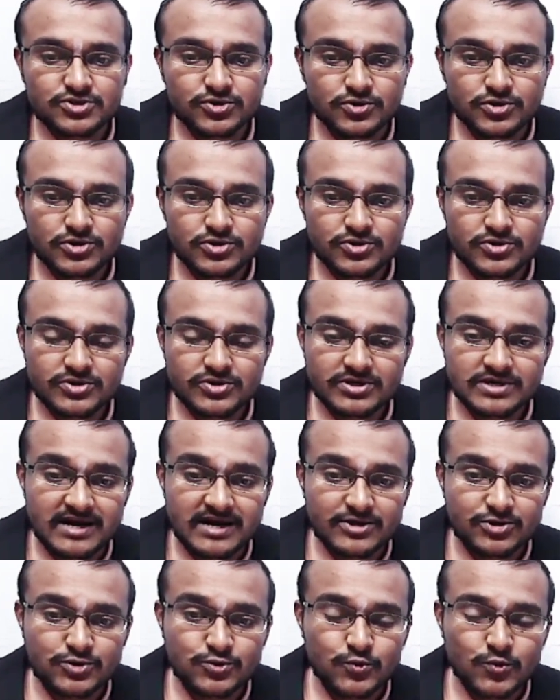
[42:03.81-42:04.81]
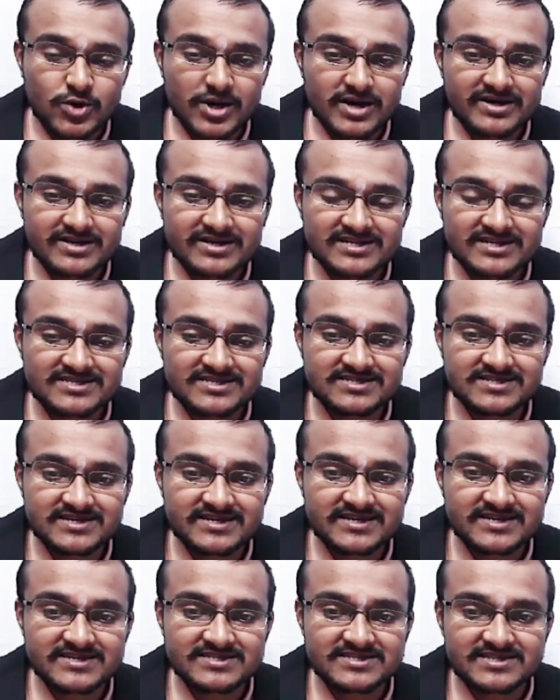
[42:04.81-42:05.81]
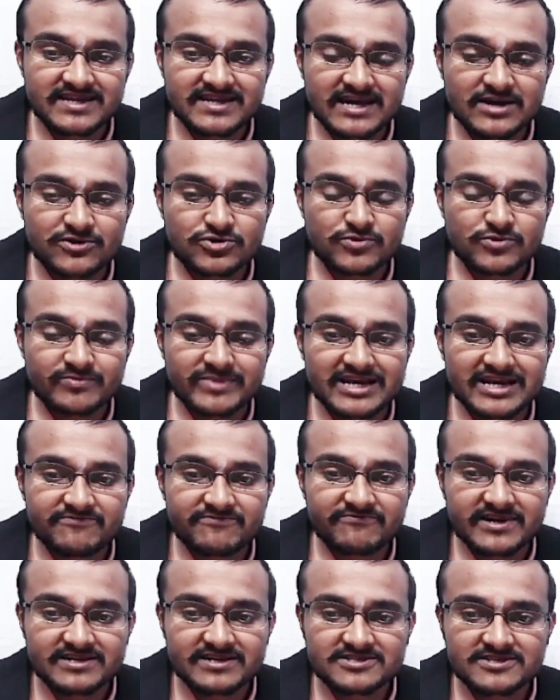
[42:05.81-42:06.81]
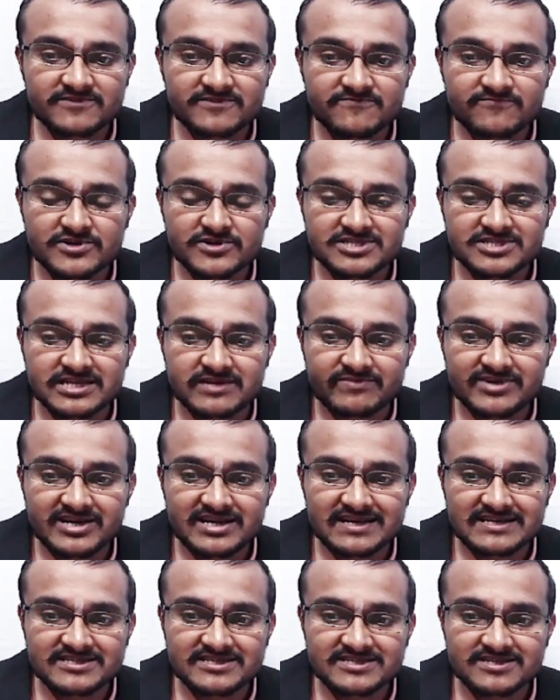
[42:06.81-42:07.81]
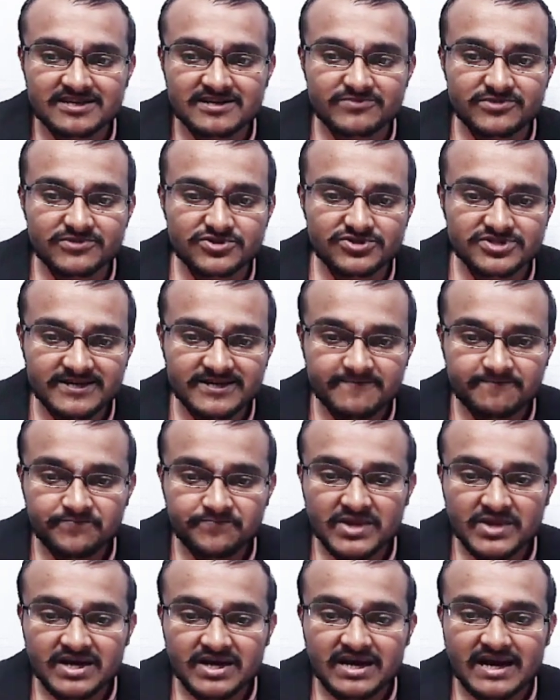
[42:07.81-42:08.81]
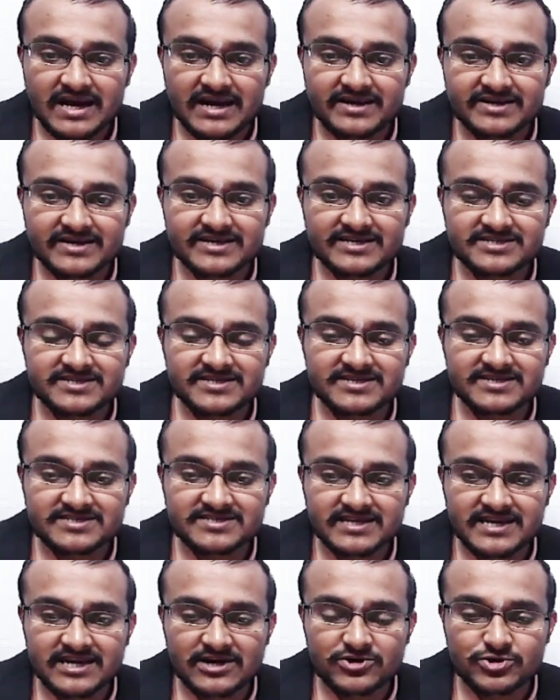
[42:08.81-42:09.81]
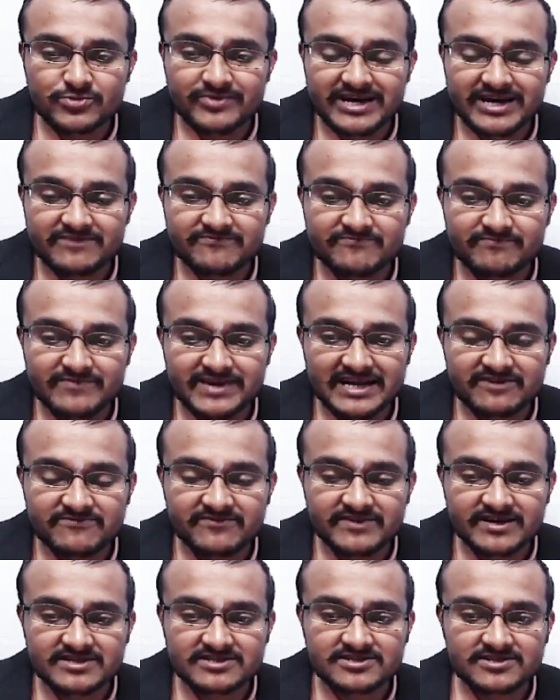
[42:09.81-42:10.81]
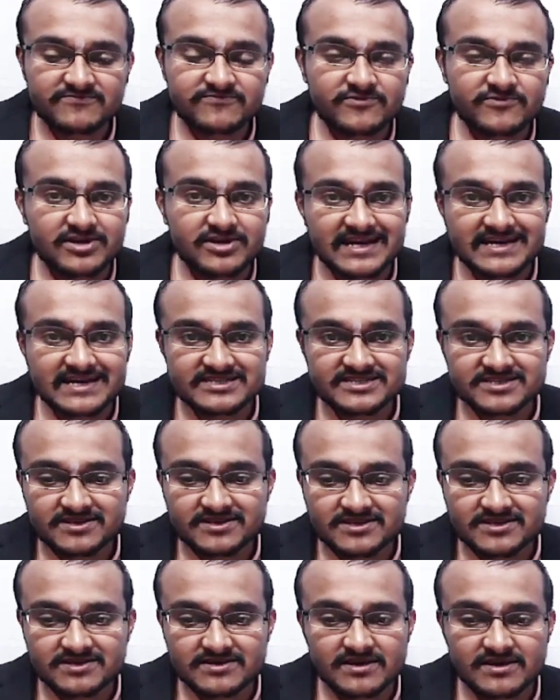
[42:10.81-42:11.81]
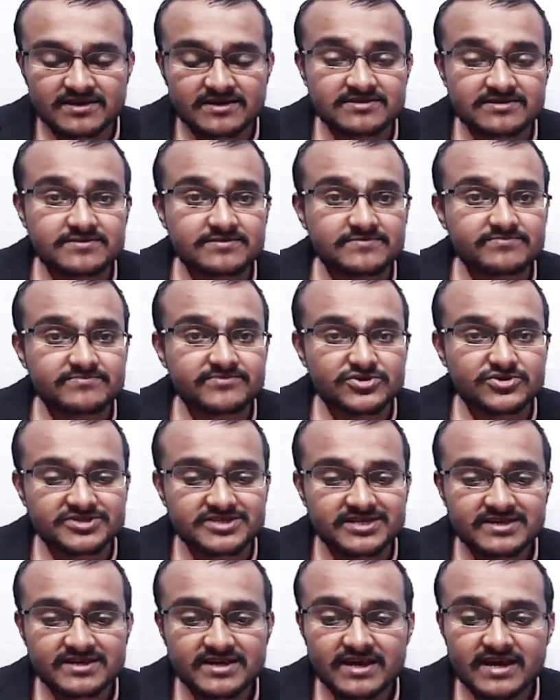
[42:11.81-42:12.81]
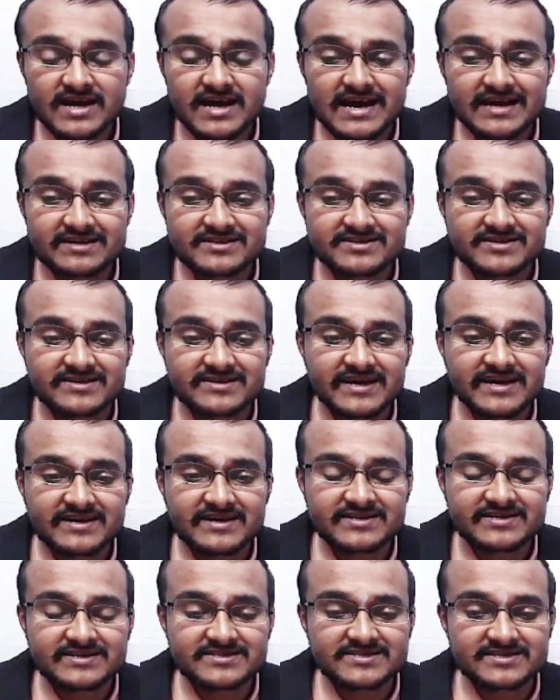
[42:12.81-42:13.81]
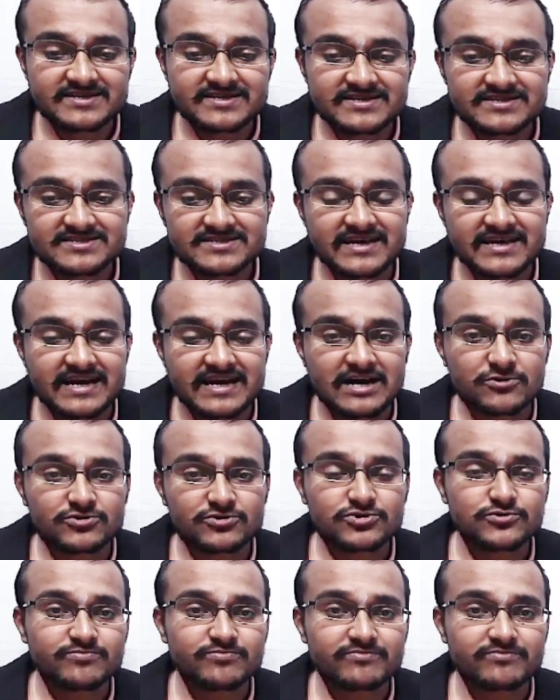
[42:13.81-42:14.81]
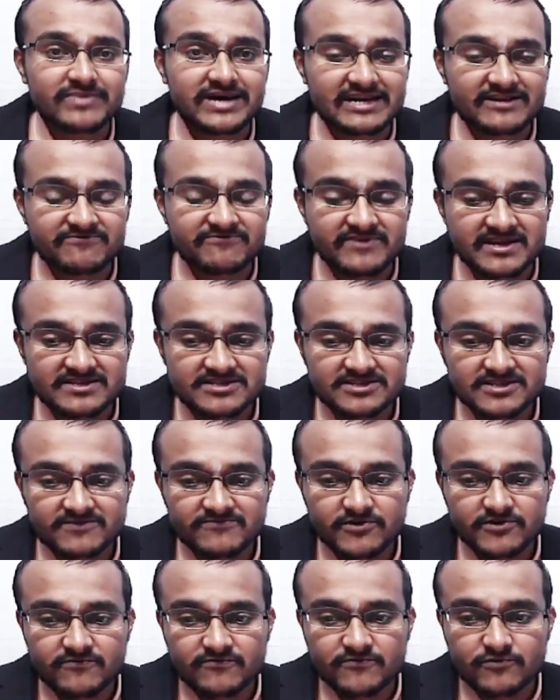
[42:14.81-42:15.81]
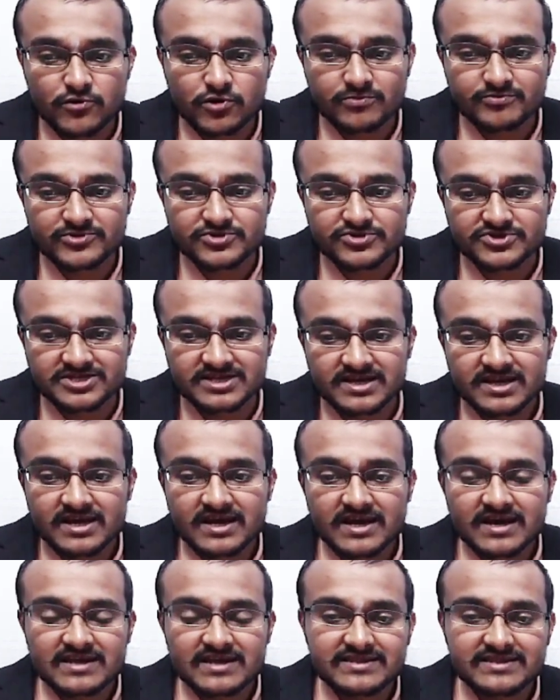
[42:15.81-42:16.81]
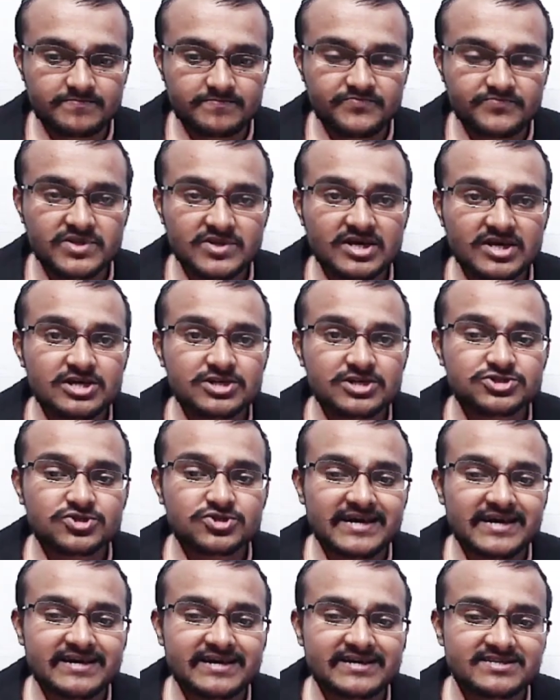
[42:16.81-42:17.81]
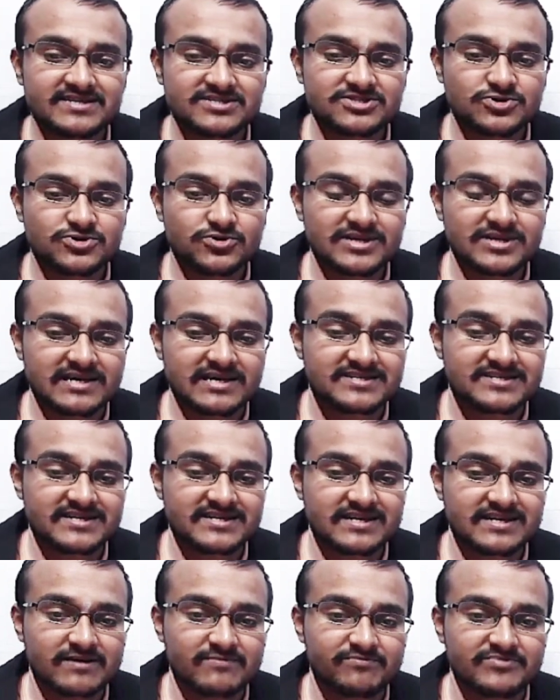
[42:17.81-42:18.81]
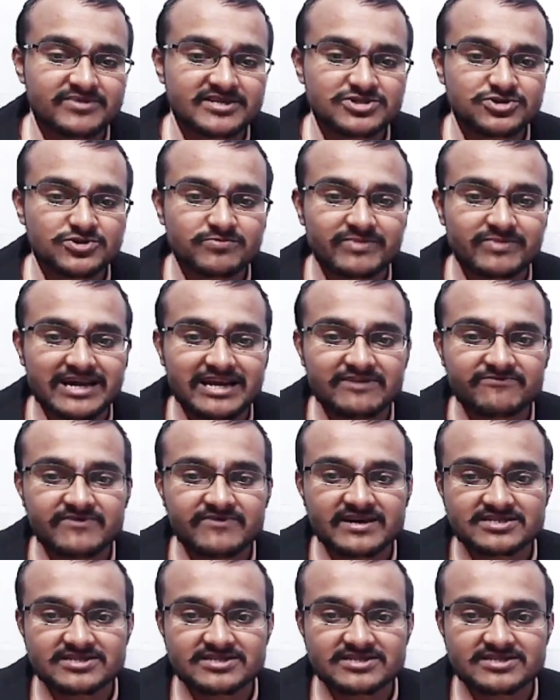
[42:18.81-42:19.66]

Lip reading: So 200 CDs they have to manufacture for semi-classical music, 100 CDs they have to manufacture for classical music, and 300 CDs they have to manufacture for folk music. So like this only a CD company should manufacture.